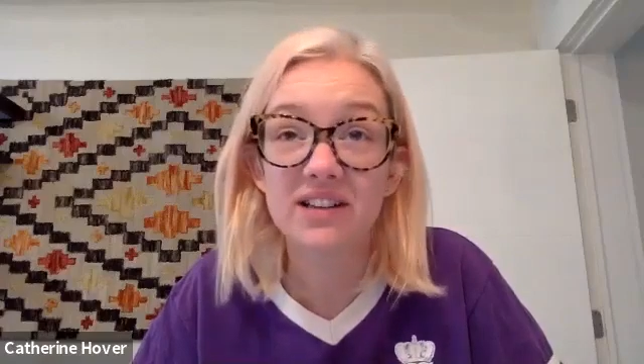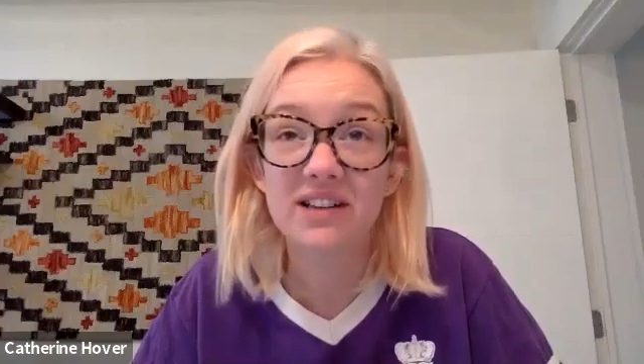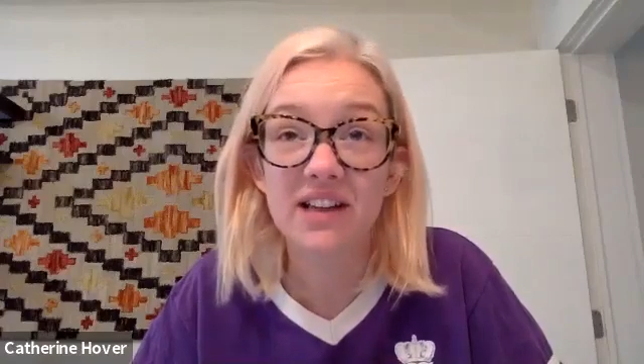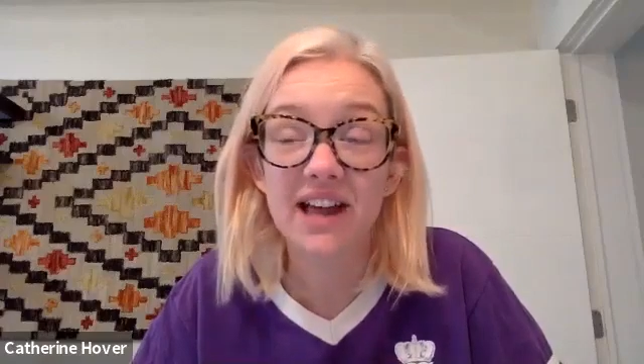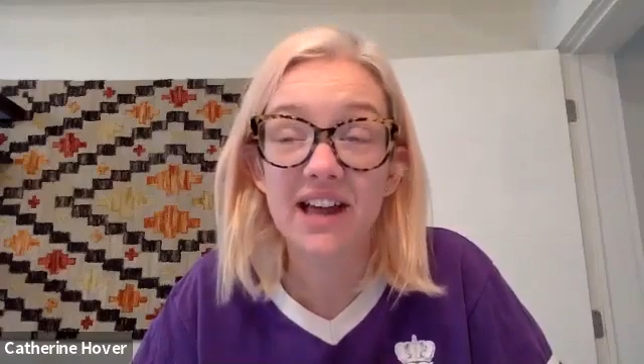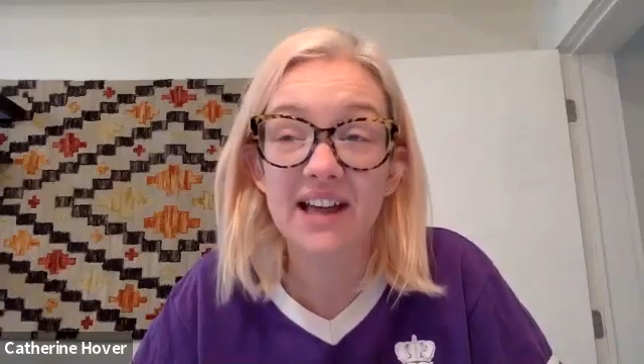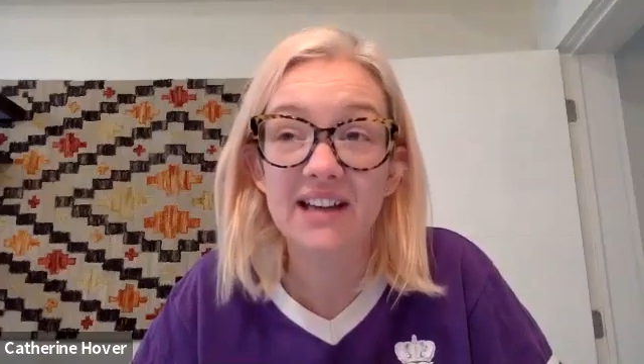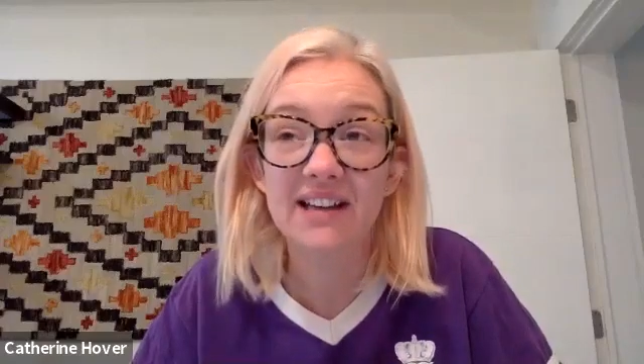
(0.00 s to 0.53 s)

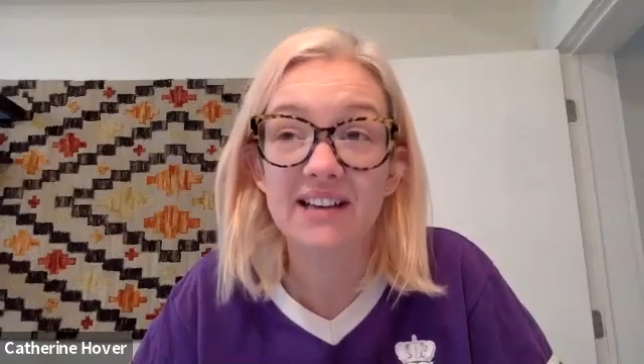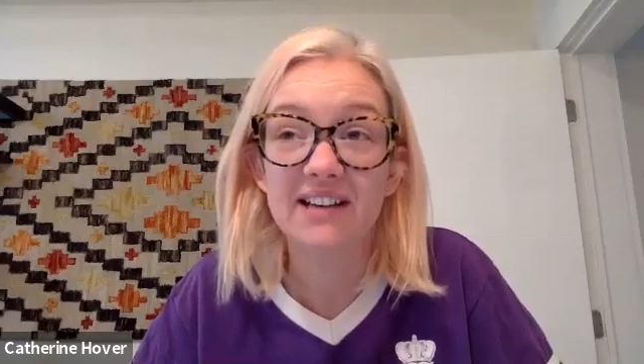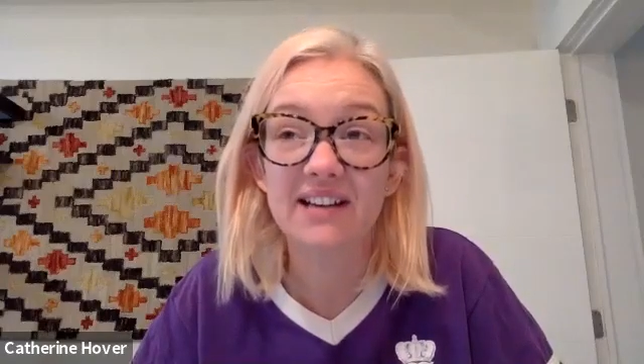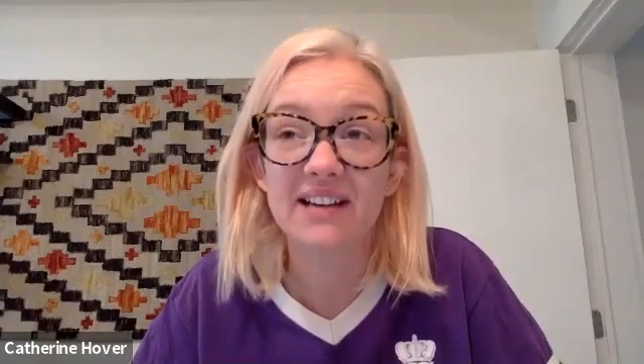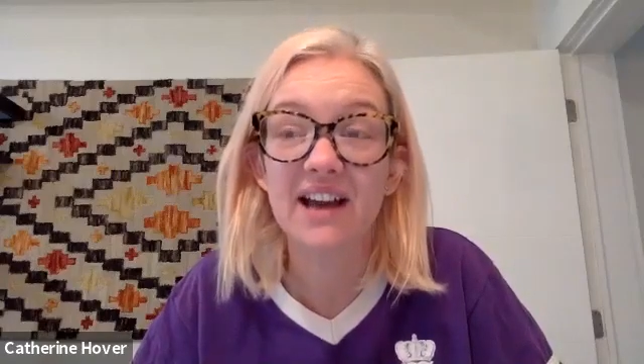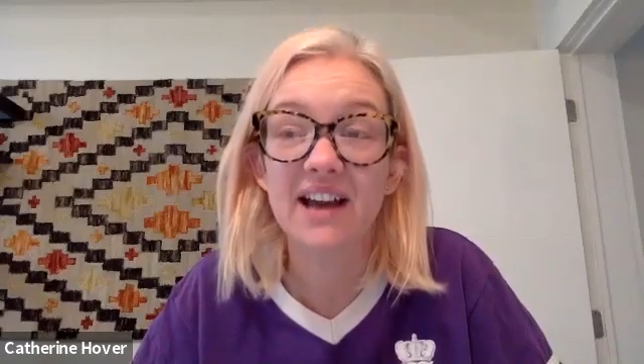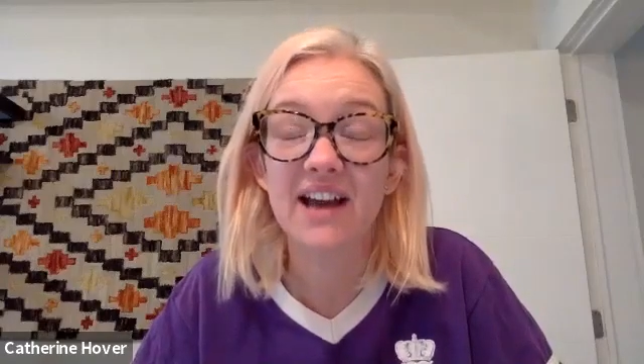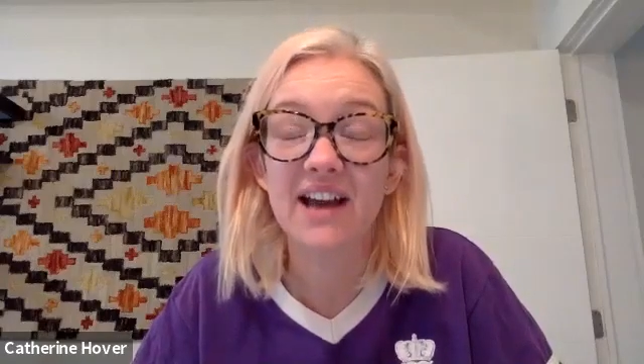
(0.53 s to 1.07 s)
Like
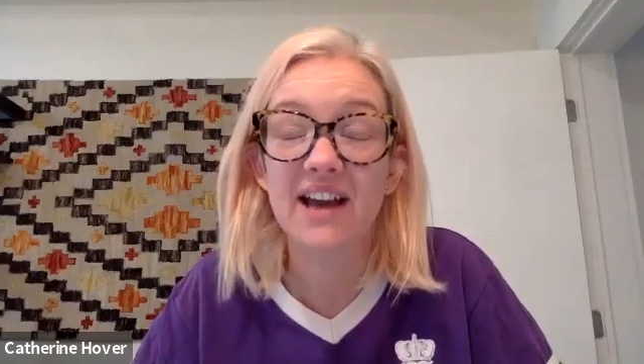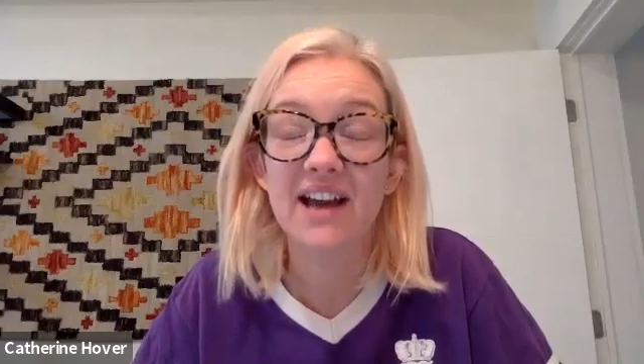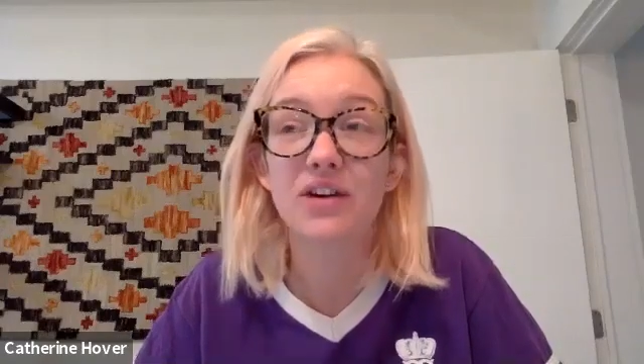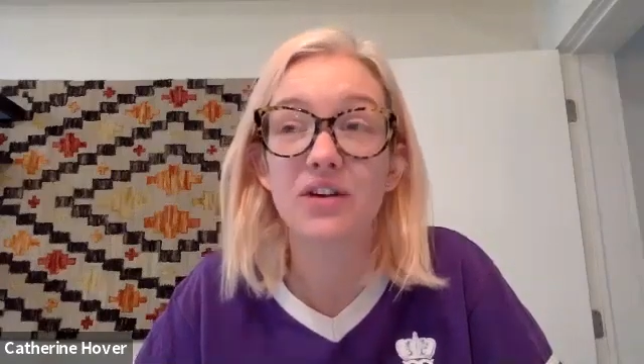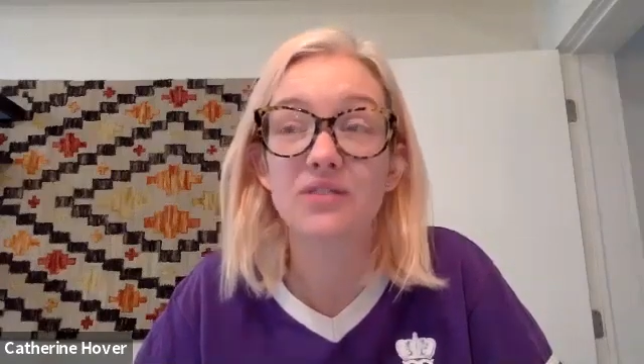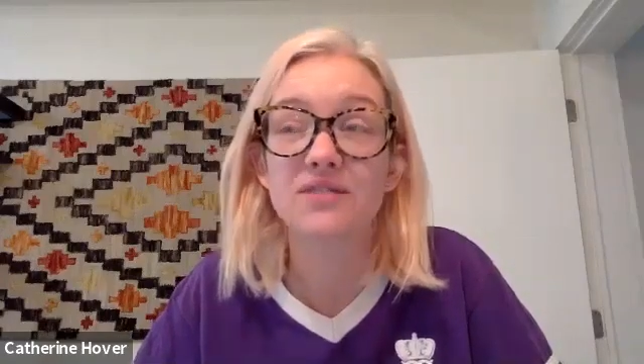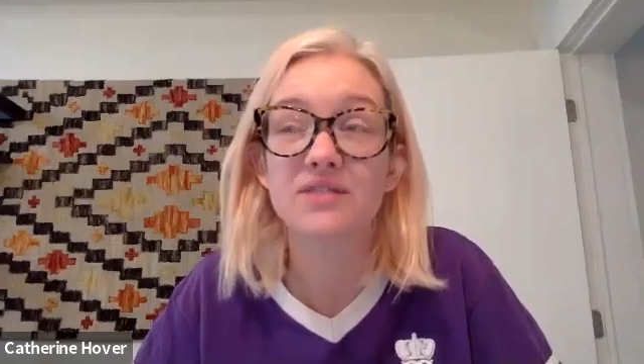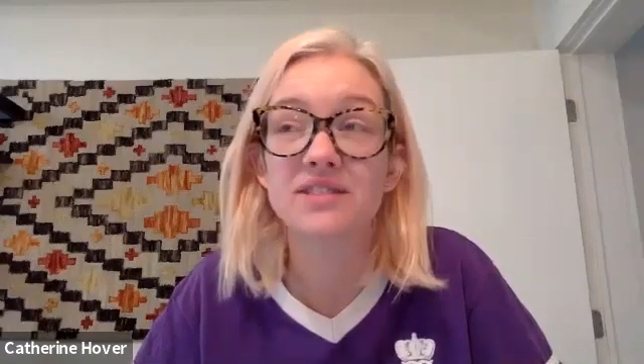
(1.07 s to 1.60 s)
I don't
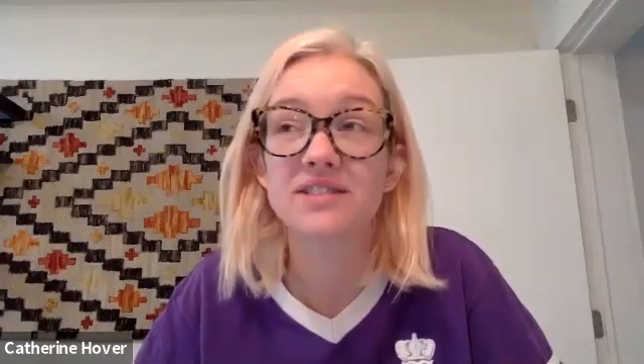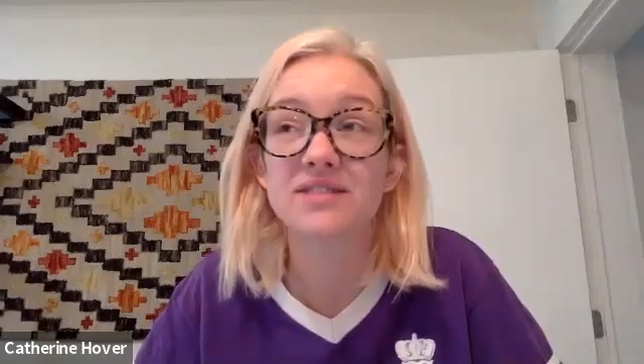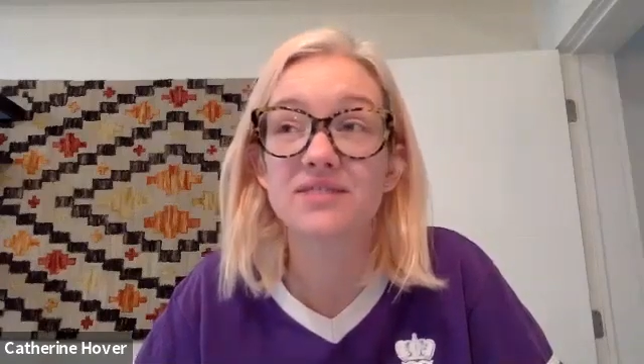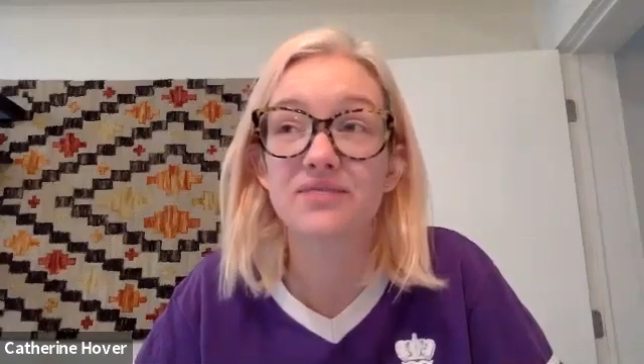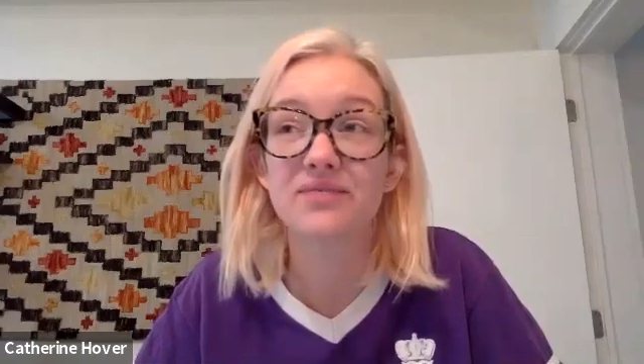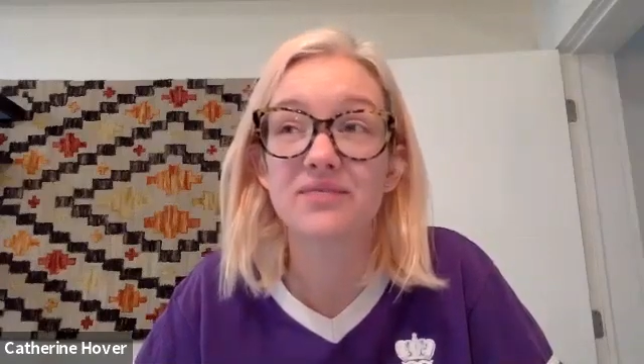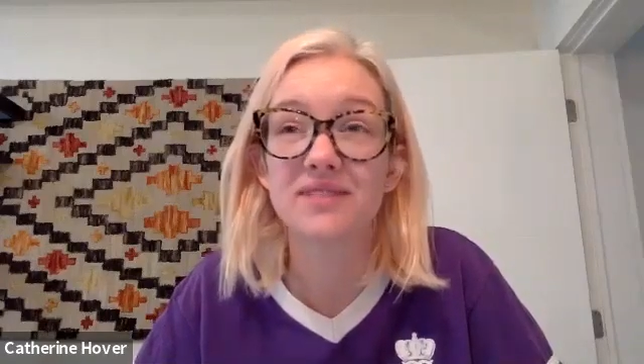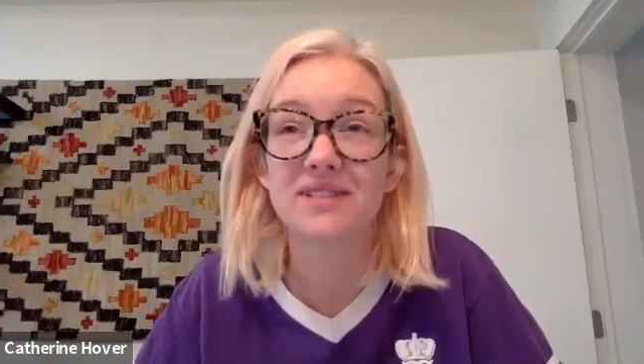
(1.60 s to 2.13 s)
know,
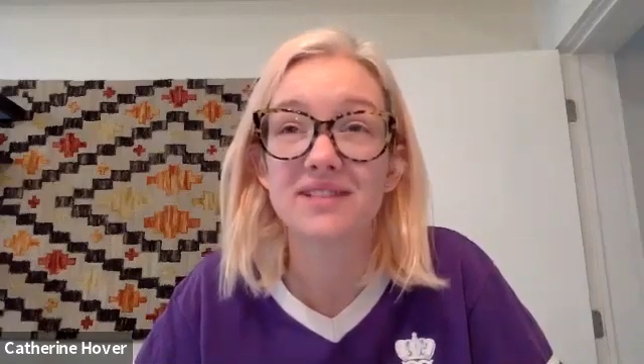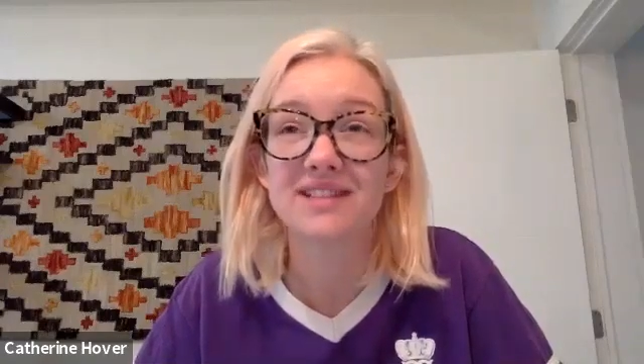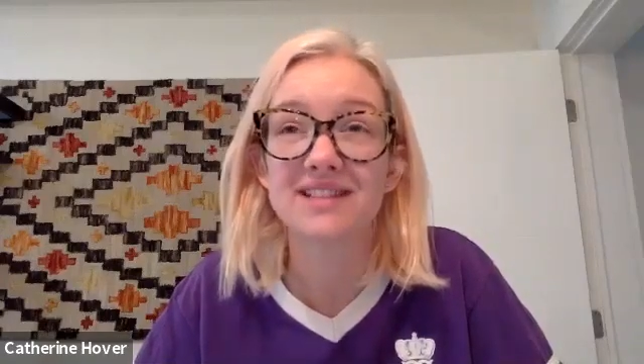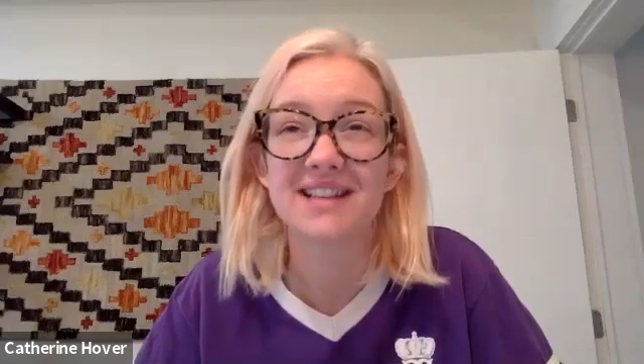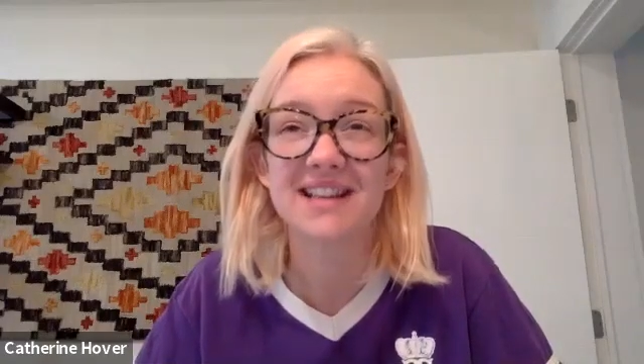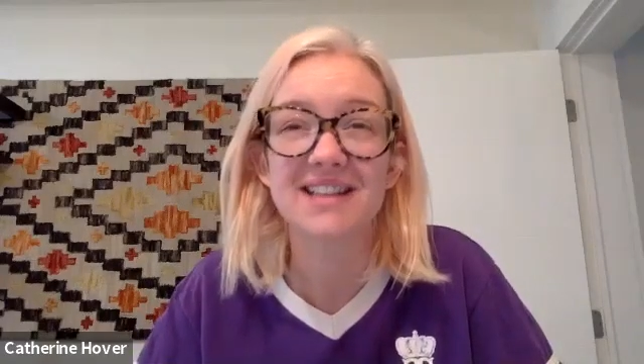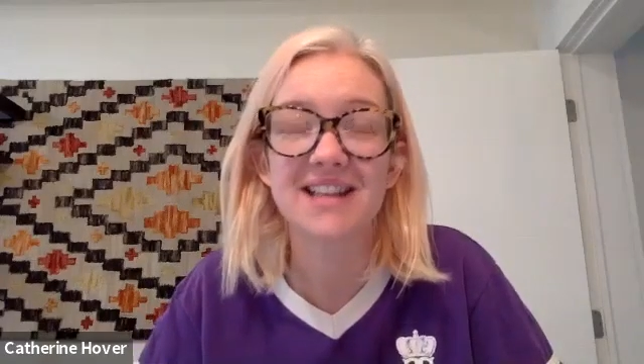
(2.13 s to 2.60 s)
since